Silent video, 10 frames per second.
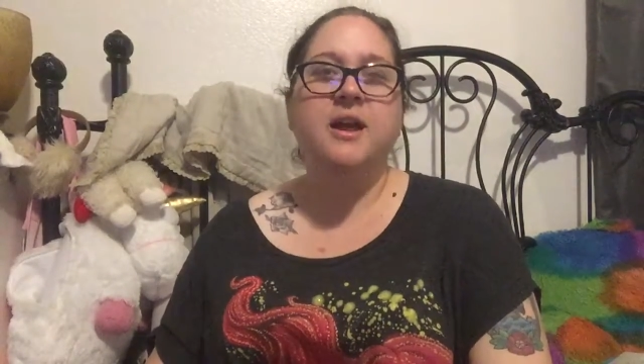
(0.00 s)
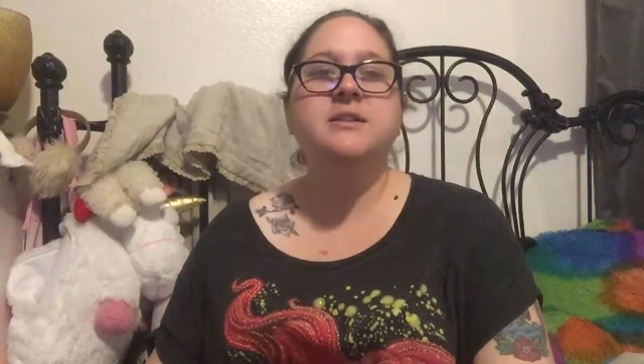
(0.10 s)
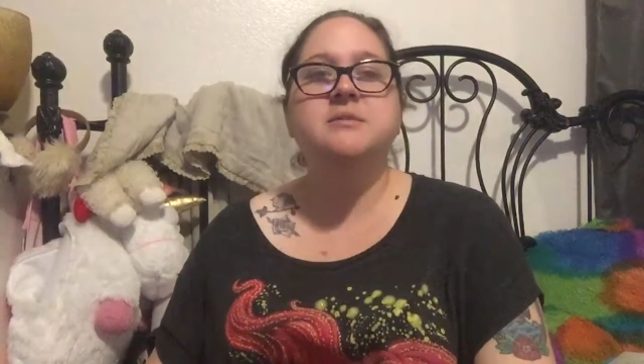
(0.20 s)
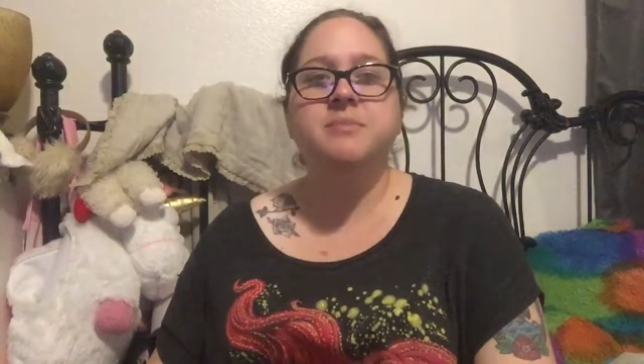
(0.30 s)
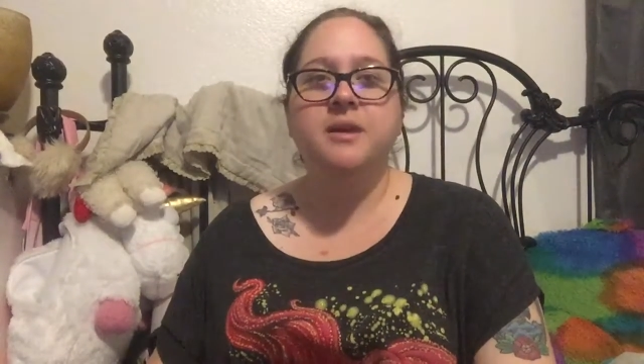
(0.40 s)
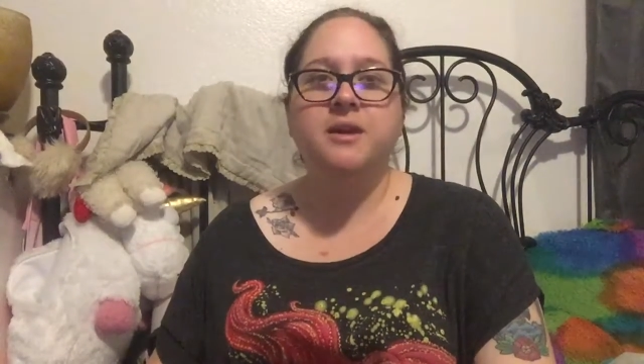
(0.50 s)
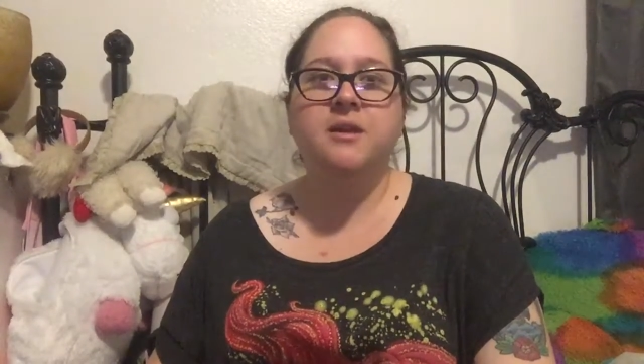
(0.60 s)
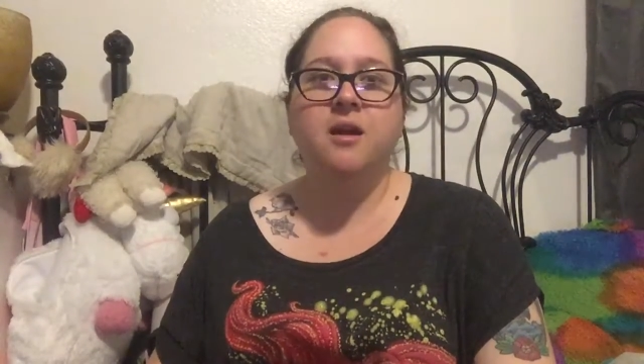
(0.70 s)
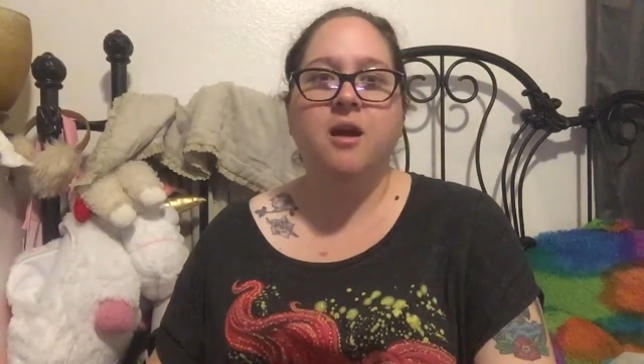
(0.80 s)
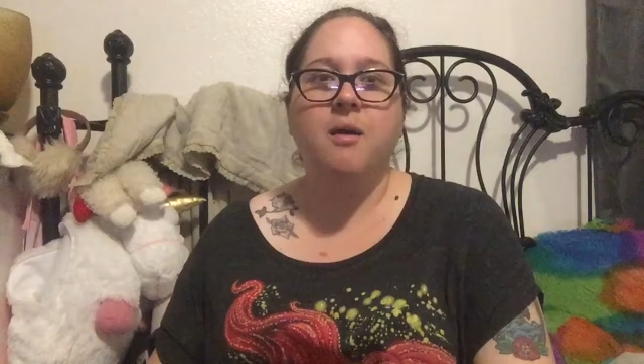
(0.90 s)
it hasn't
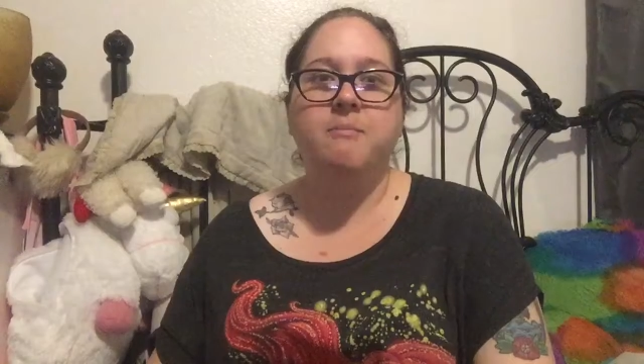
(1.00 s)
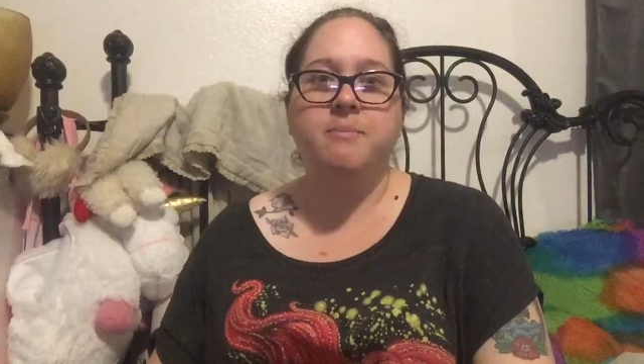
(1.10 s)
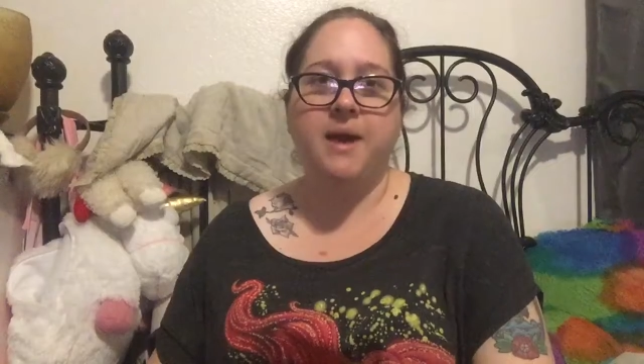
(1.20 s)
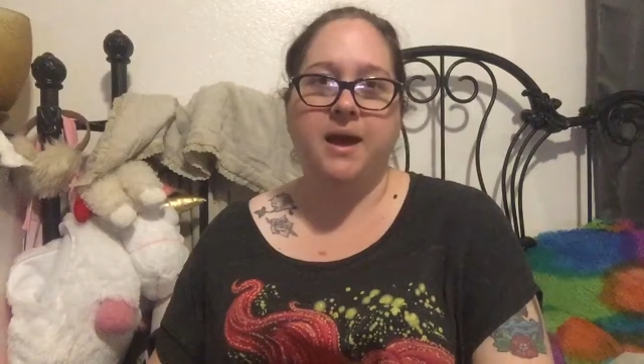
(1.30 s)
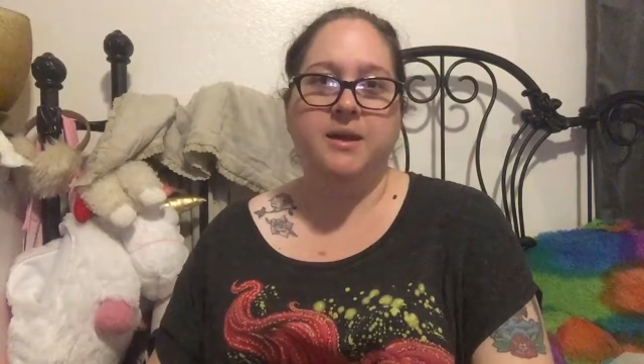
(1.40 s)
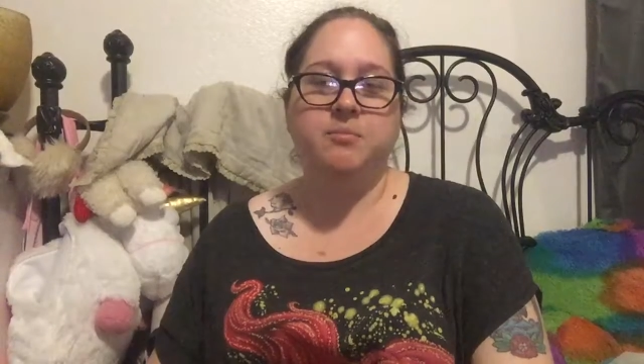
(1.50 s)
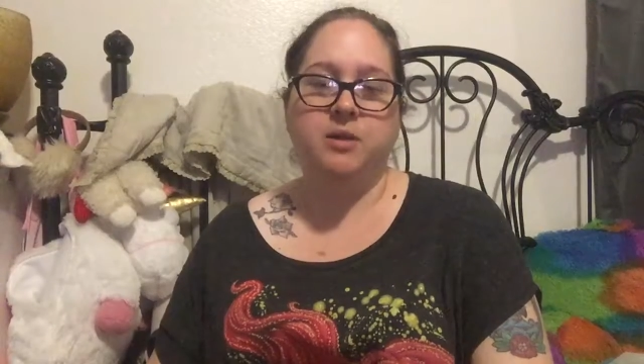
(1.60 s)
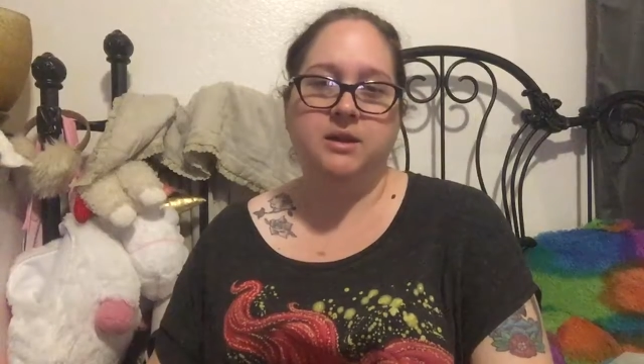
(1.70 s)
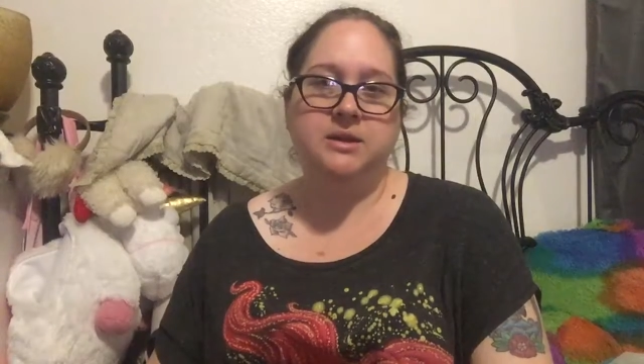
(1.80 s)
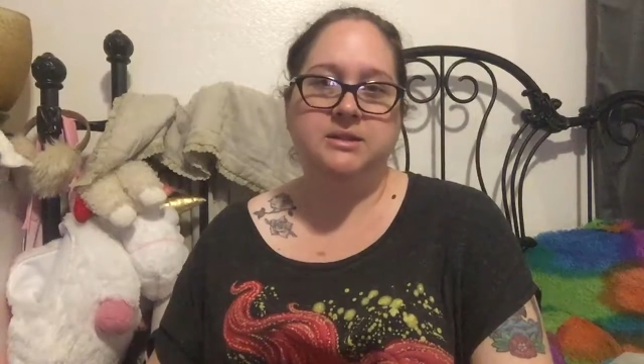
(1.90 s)
been a bad
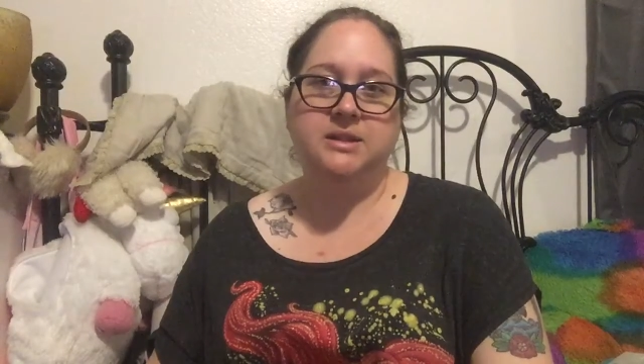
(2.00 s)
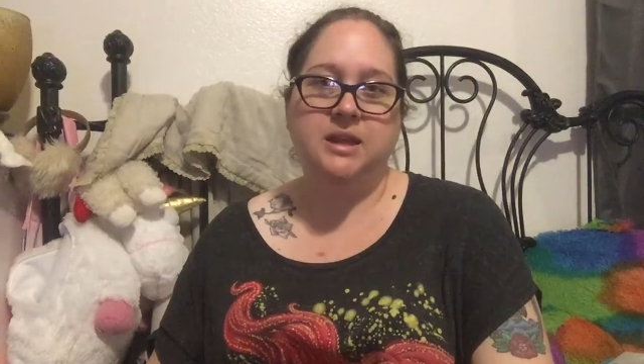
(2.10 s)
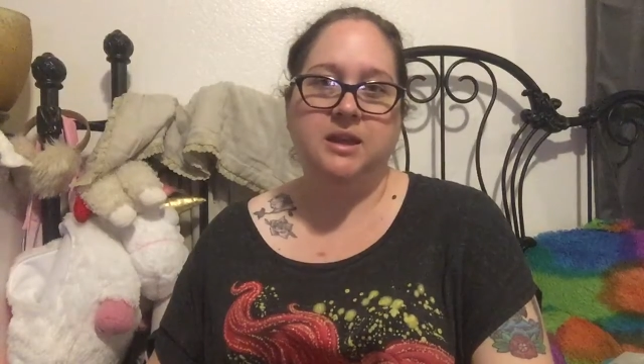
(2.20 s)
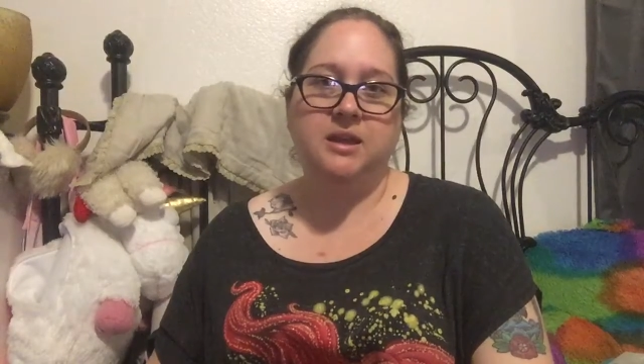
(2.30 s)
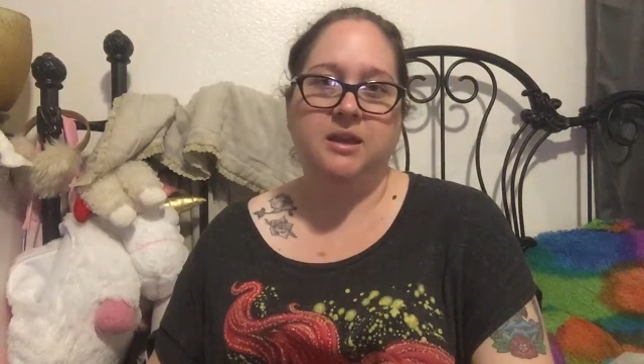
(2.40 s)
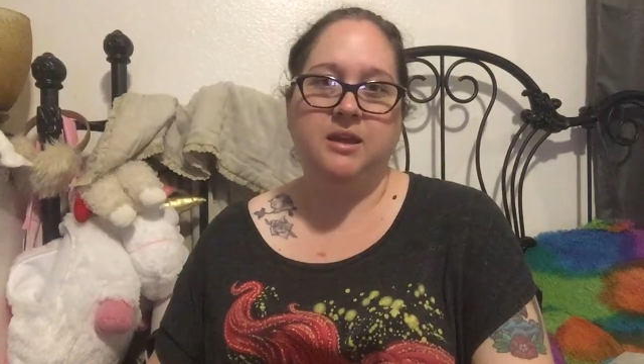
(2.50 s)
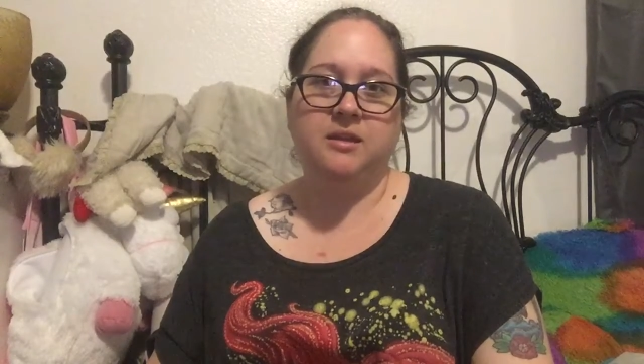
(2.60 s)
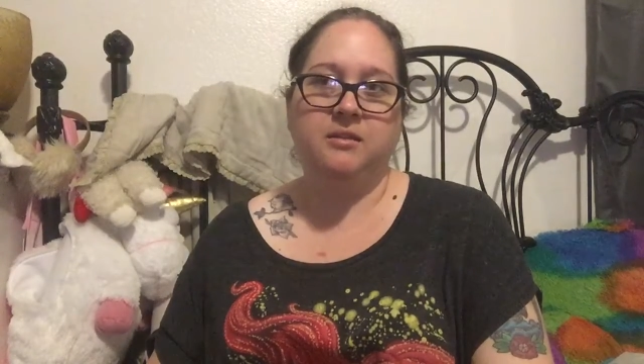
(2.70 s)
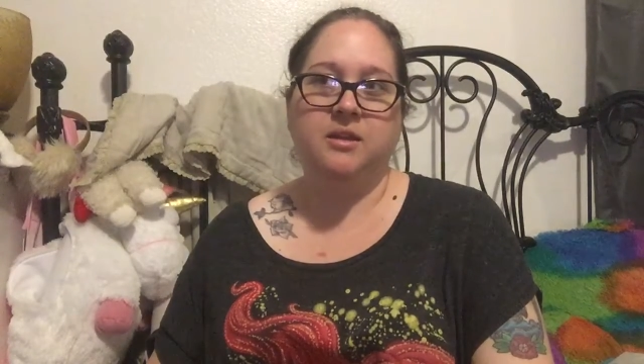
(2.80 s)
pregnancy it